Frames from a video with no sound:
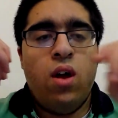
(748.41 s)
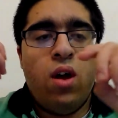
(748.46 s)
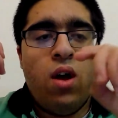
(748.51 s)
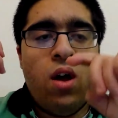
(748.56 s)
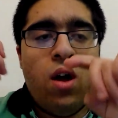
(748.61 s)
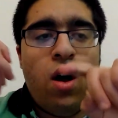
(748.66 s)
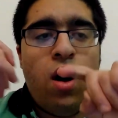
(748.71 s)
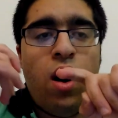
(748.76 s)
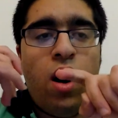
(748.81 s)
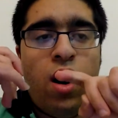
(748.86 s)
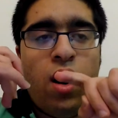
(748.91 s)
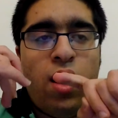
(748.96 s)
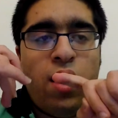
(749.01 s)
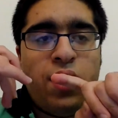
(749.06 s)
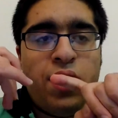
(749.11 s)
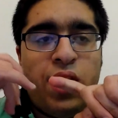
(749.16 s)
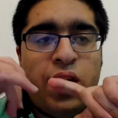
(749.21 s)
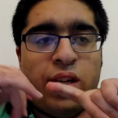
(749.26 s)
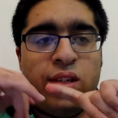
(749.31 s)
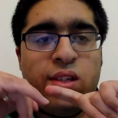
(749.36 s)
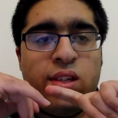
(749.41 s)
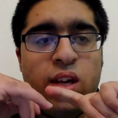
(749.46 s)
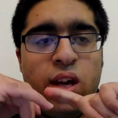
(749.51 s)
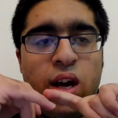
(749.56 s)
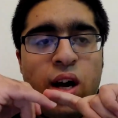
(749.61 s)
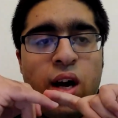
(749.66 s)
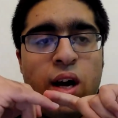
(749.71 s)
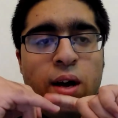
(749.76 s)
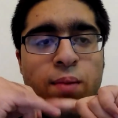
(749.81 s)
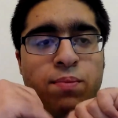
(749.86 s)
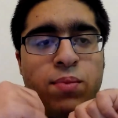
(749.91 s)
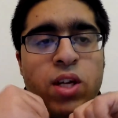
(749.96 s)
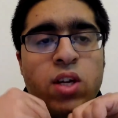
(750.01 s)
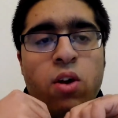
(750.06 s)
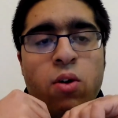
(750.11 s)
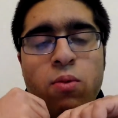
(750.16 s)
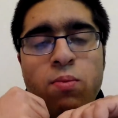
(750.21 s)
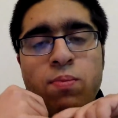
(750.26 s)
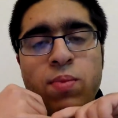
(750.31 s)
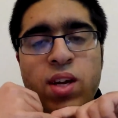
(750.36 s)
are that
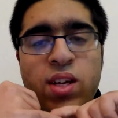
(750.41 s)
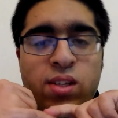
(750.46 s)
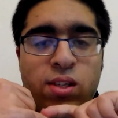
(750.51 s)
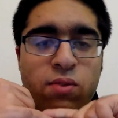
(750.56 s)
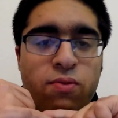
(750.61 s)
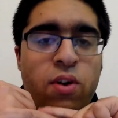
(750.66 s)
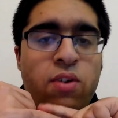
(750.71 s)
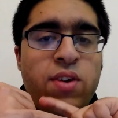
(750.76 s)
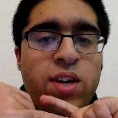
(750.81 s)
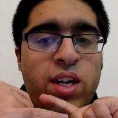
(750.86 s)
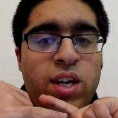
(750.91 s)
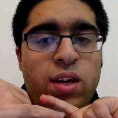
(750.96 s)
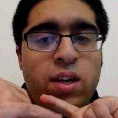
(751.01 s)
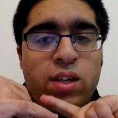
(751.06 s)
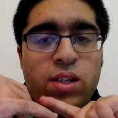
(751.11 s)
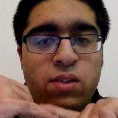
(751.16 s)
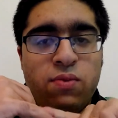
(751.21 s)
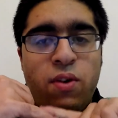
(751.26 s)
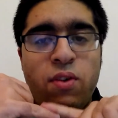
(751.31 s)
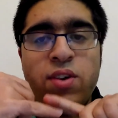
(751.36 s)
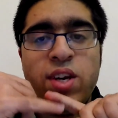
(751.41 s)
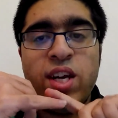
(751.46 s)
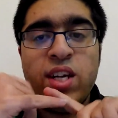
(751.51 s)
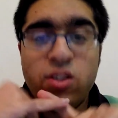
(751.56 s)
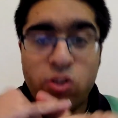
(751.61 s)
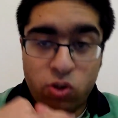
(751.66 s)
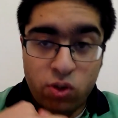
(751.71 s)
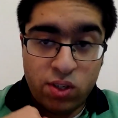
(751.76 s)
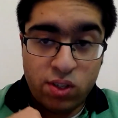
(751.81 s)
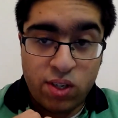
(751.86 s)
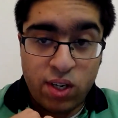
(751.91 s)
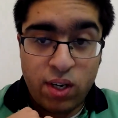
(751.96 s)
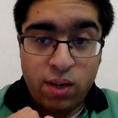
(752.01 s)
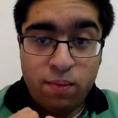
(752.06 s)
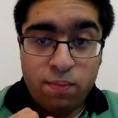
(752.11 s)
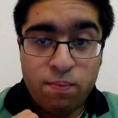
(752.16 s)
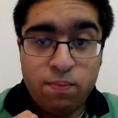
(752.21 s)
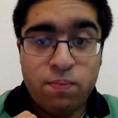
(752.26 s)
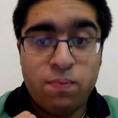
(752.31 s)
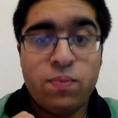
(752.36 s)
it's very
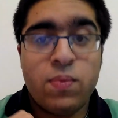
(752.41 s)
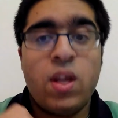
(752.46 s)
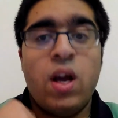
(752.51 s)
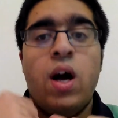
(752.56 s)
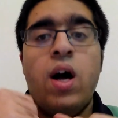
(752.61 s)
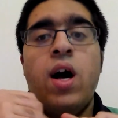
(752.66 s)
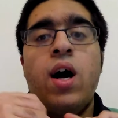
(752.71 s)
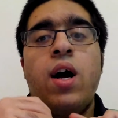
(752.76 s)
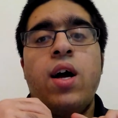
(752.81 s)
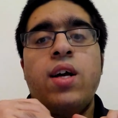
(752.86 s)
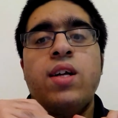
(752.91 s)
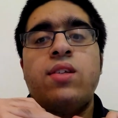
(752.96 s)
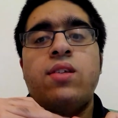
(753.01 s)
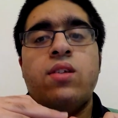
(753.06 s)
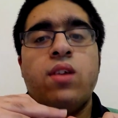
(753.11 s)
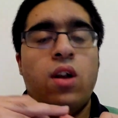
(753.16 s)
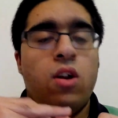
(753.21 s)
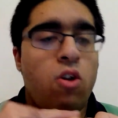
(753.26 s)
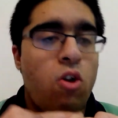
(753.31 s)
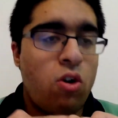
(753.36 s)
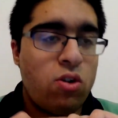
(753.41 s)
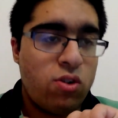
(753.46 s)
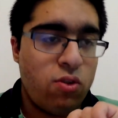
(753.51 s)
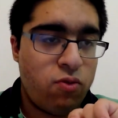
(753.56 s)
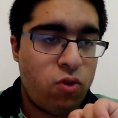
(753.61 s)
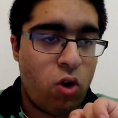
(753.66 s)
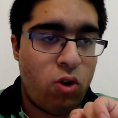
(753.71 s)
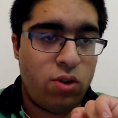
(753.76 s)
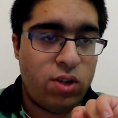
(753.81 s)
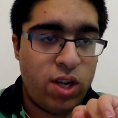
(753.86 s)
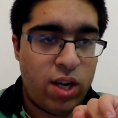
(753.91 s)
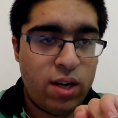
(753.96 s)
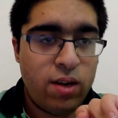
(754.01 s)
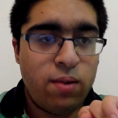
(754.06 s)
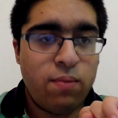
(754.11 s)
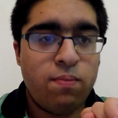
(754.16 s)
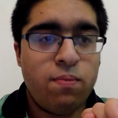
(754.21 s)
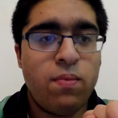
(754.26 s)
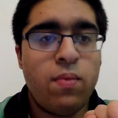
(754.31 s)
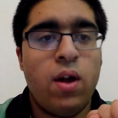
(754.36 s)
interesting. It's a lot of content,
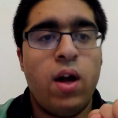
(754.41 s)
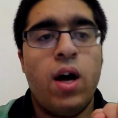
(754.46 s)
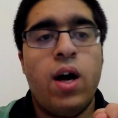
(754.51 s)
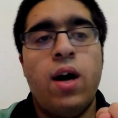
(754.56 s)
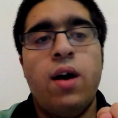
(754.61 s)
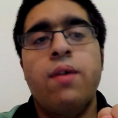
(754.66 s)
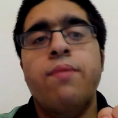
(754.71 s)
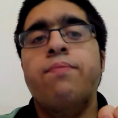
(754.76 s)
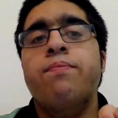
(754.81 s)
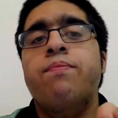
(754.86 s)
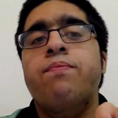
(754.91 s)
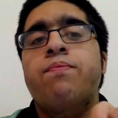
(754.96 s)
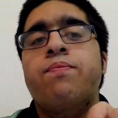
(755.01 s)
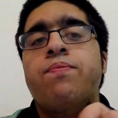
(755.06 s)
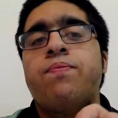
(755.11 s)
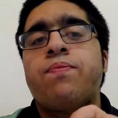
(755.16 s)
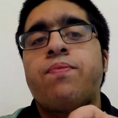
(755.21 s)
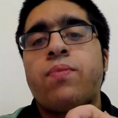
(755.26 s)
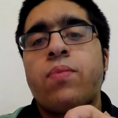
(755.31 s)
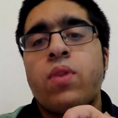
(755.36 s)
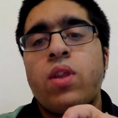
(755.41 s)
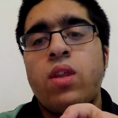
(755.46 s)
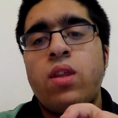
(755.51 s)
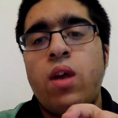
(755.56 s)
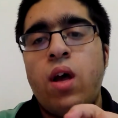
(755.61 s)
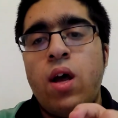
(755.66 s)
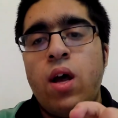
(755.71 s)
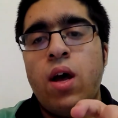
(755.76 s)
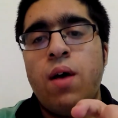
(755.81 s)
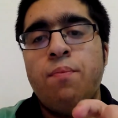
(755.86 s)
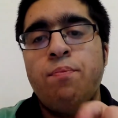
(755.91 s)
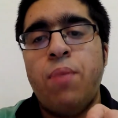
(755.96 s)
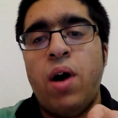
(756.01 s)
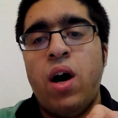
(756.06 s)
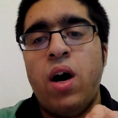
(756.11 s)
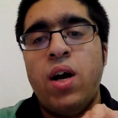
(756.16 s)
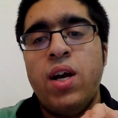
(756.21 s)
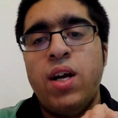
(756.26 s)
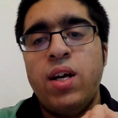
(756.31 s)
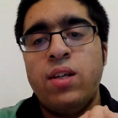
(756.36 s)

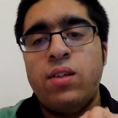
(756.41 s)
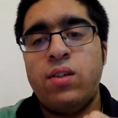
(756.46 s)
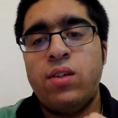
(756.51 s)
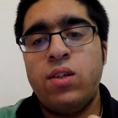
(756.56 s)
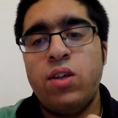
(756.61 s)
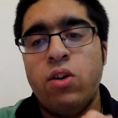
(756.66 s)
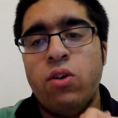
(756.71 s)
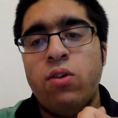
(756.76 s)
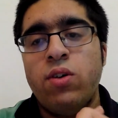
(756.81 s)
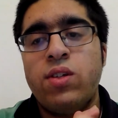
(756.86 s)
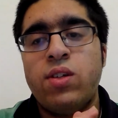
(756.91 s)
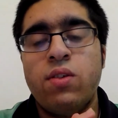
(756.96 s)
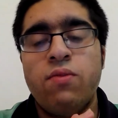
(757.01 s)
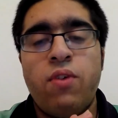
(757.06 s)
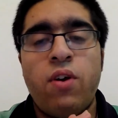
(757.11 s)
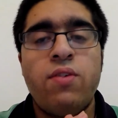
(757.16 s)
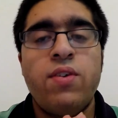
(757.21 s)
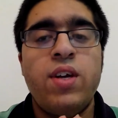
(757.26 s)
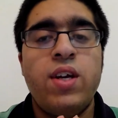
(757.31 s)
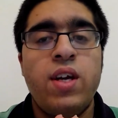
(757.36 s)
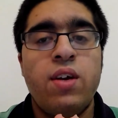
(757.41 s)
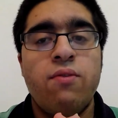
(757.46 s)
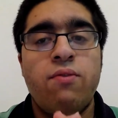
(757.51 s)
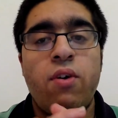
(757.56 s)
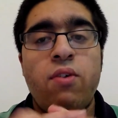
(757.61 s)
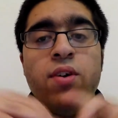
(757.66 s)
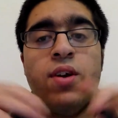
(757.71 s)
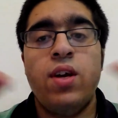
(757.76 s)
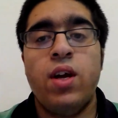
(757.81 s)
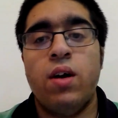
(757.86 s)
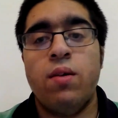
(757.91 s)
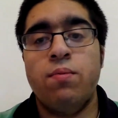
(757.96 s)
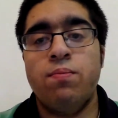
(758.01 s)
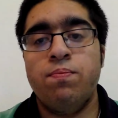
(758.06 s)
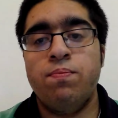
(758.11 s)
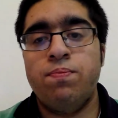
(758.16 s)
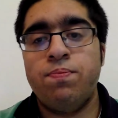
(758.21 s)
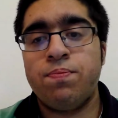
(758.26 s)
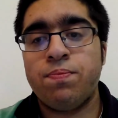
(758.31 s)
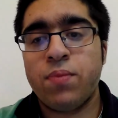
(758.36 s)
but it's a very
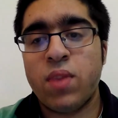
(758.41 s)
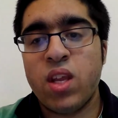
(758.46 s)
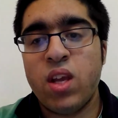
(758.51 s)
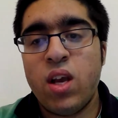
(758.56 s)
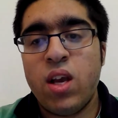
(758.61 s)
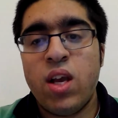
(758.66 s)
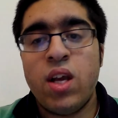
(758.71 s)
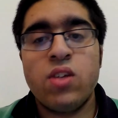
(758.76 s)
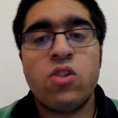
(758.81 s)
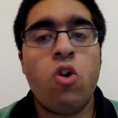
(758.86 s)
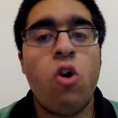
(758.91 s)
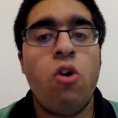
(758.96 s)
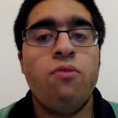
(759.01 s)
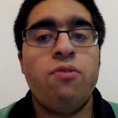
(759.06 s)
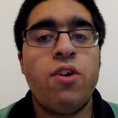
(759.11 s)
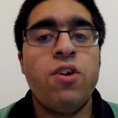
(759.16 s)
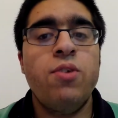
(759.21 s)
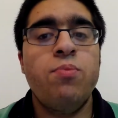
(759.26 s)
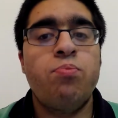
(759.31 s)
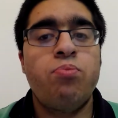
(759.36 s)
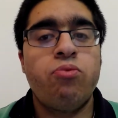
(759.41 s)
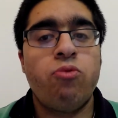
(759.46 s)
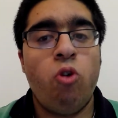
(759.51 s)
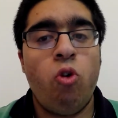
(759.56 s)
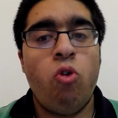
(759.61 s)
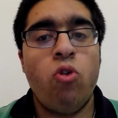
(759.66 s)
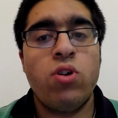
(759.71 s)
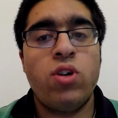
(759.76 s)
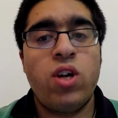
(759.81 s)
it's got a very broad